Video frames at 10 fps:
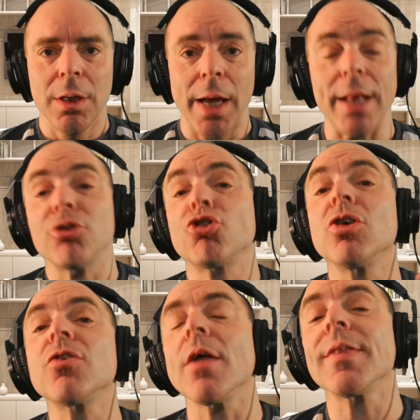and
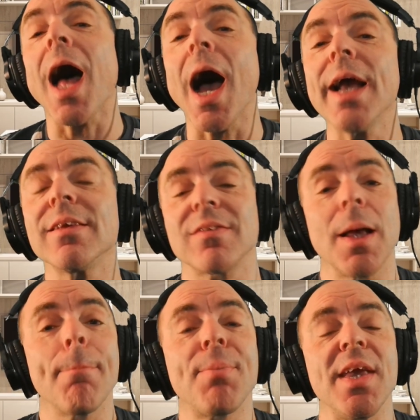she's a nice
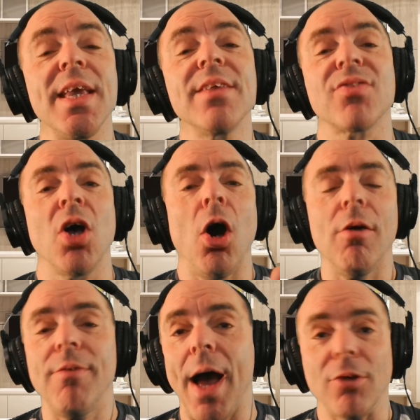piece
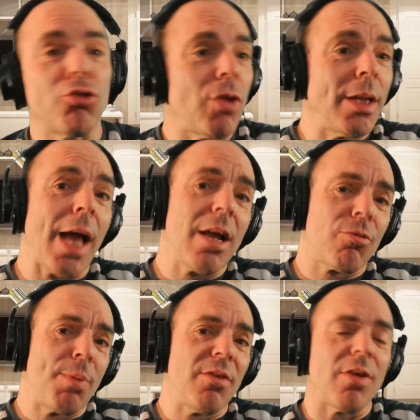of ass. She's a nice
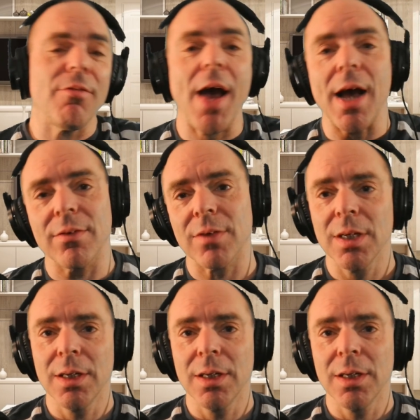piece of ass.